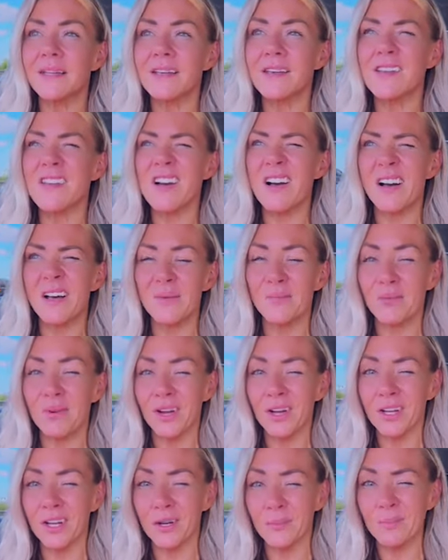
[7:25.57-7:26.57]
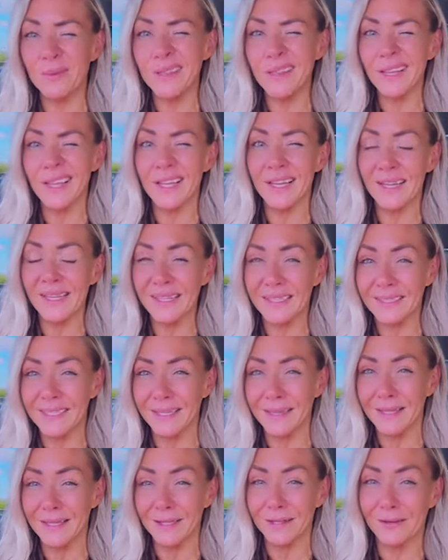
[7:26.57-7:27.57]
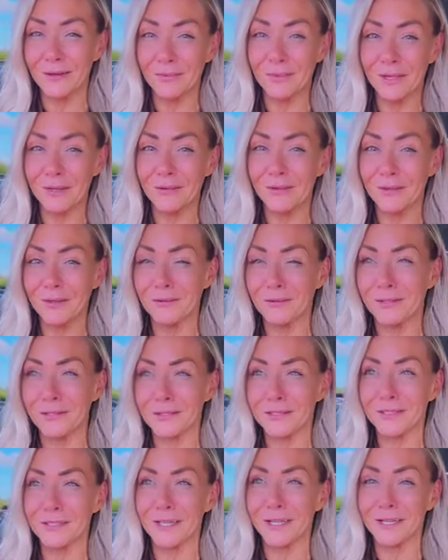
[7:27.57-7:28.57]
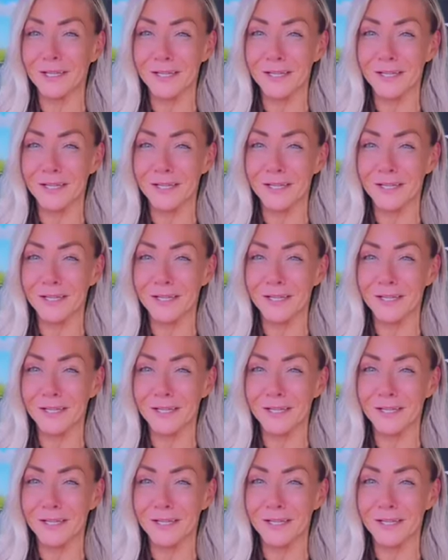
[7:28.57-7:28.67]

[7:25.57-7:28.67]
not brought up a lot because I think nobody really wants to say